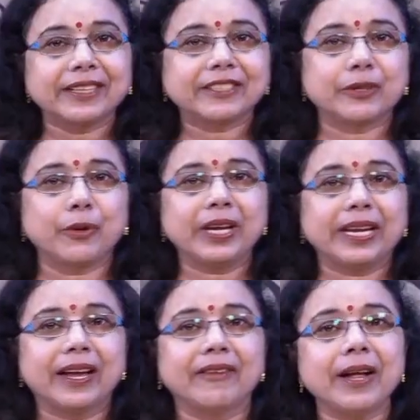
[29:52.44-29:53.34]
ratio
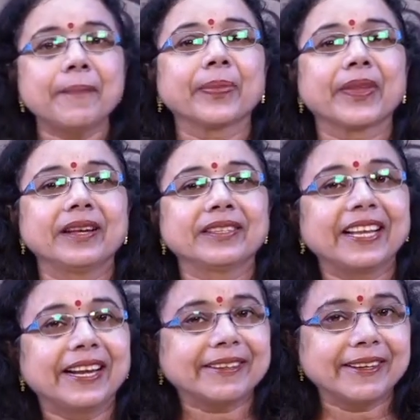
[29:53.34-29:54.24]
in our
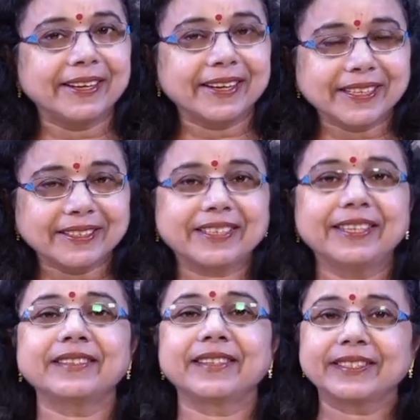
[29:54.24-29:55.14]
selected Indian
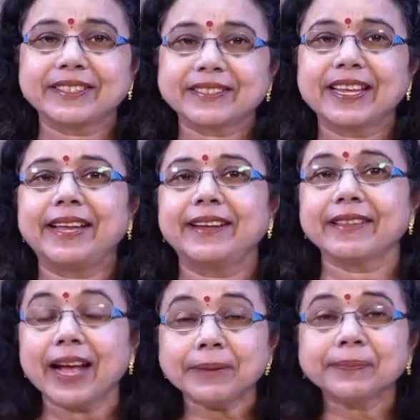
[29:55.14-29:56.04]
states? This is there in the